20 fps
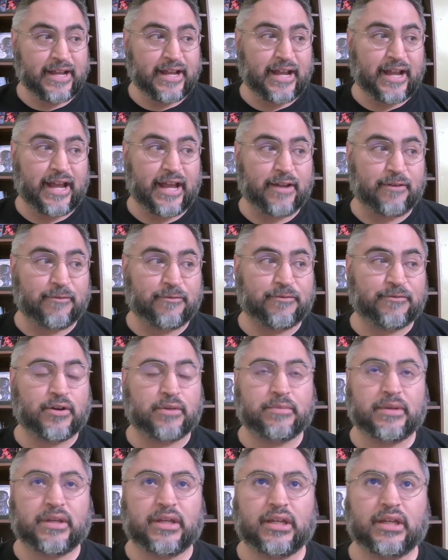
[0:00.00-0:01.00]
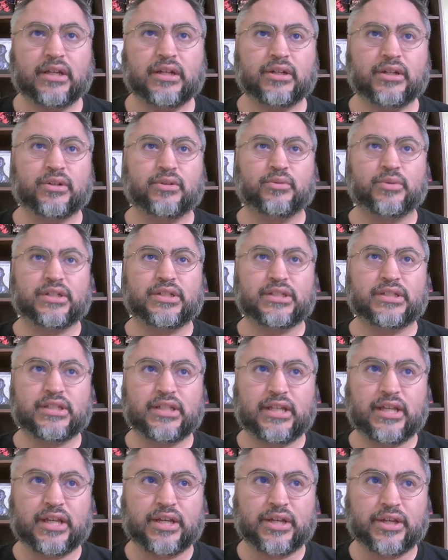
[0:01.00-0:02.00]
And from here, we
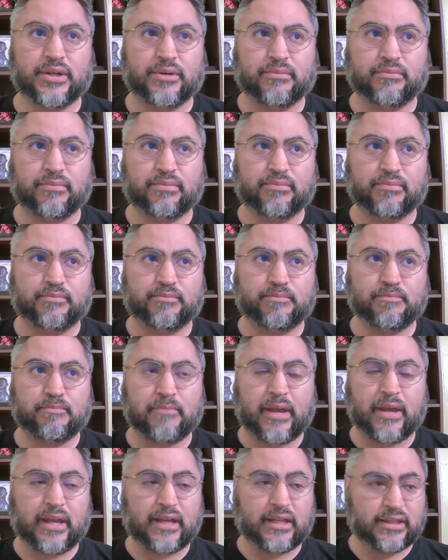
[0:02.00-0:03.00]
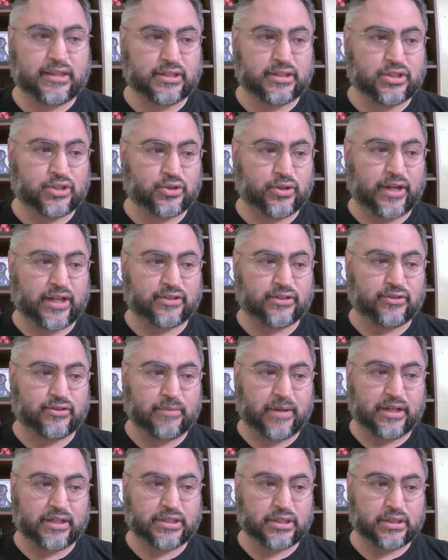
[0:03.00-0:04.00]
see him make this
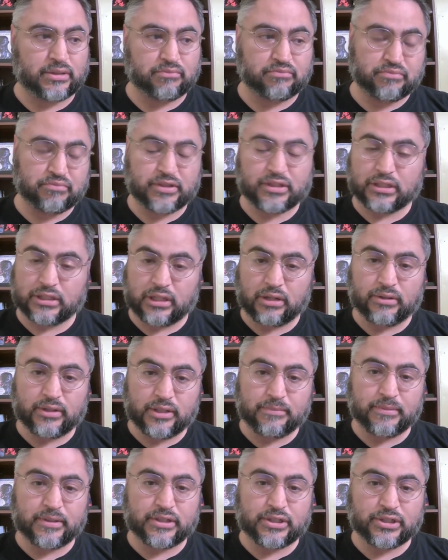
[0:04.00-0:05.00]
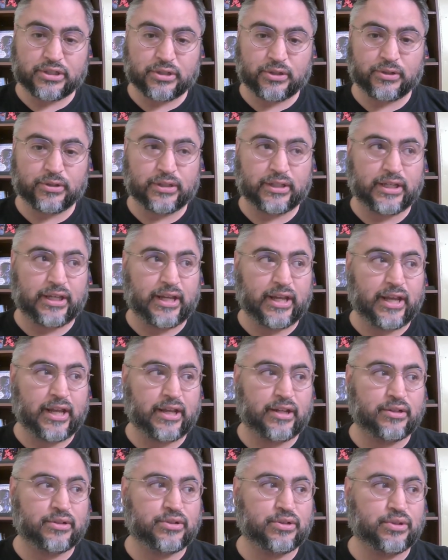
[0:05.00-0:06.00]
transformation slowly but surely
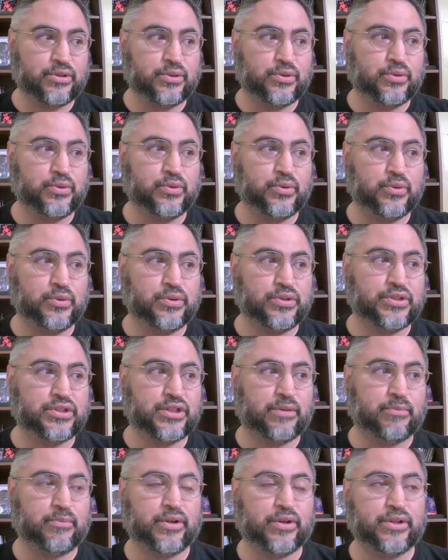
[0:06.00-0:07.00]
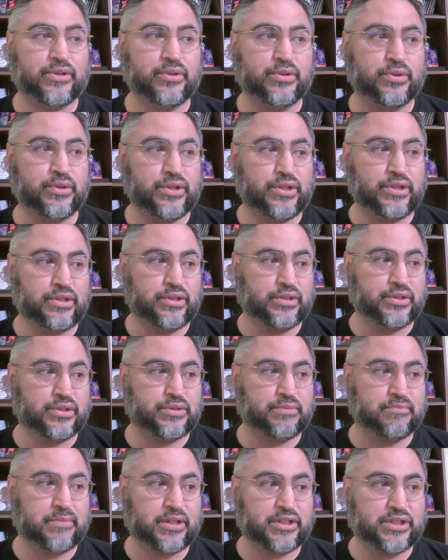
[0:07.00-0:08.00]
into someone who is
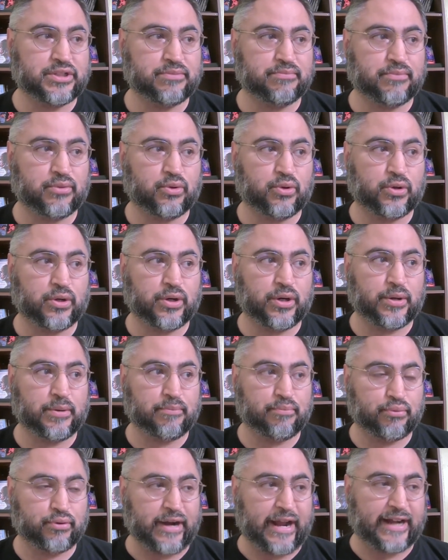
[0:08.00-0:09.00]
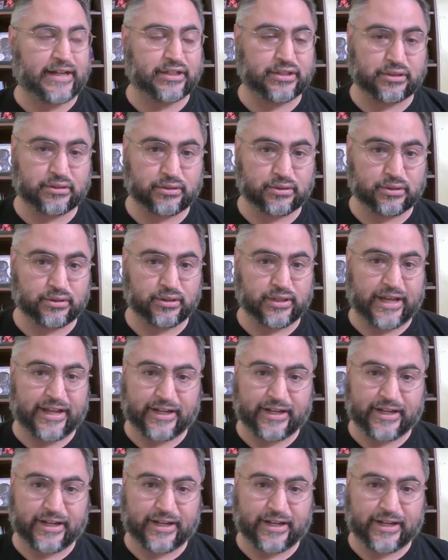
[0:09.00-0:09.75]
much more practical and